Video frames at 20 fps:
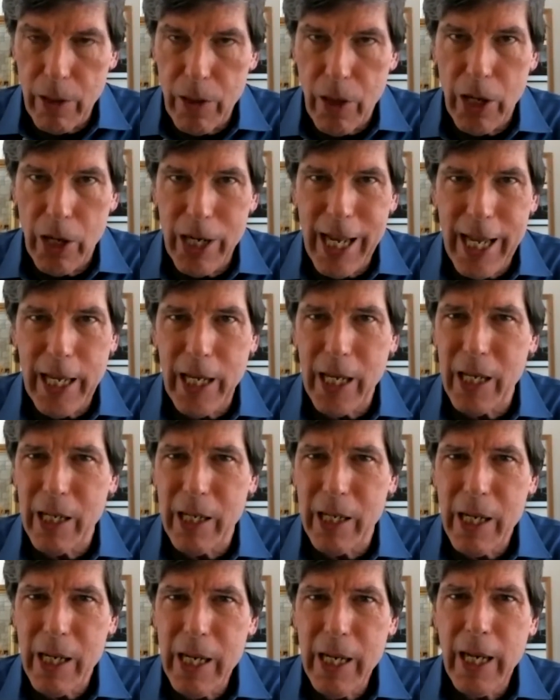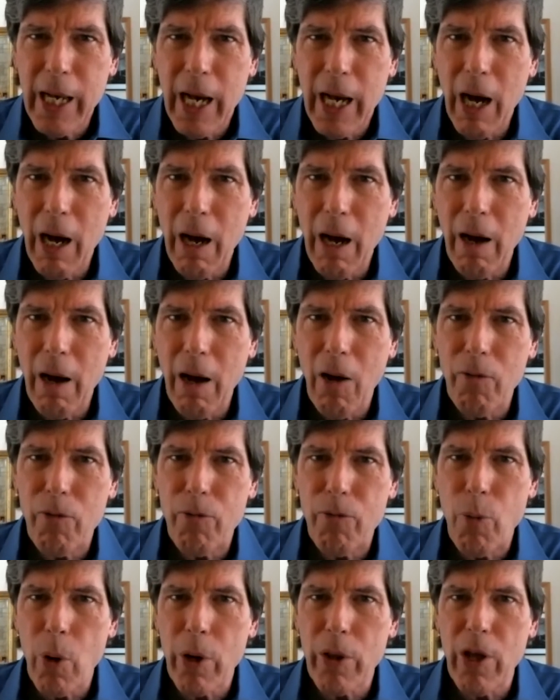need
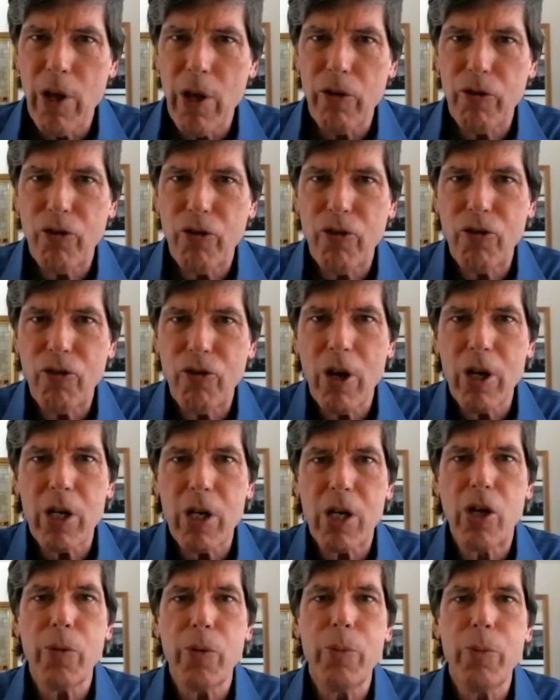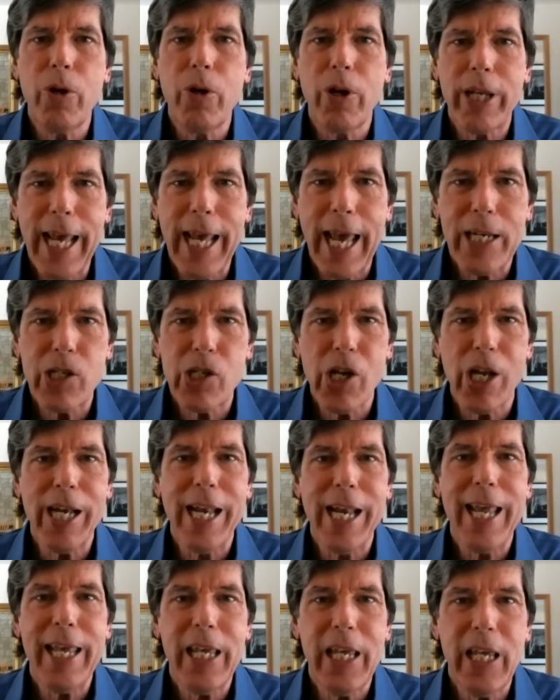for this
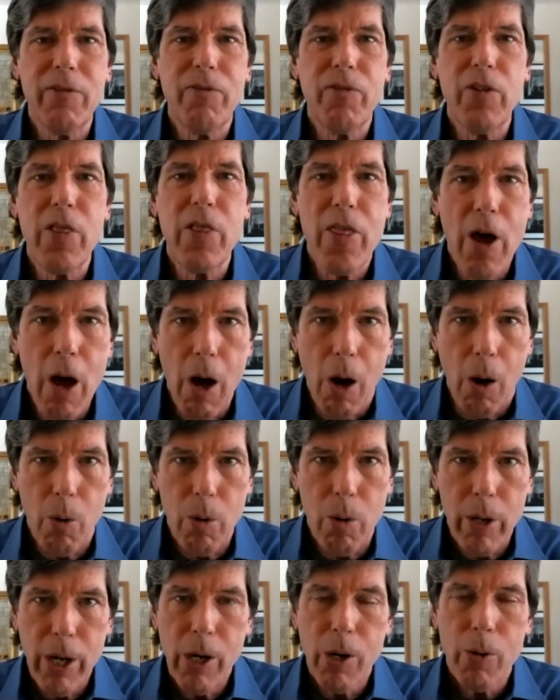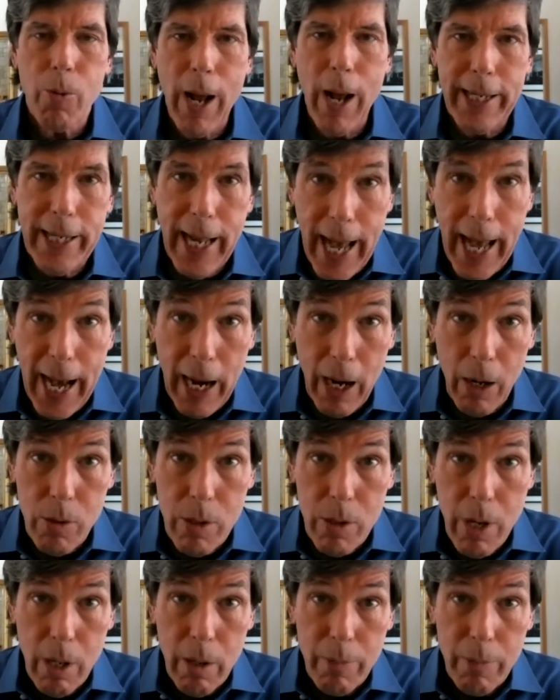communication, even though right now,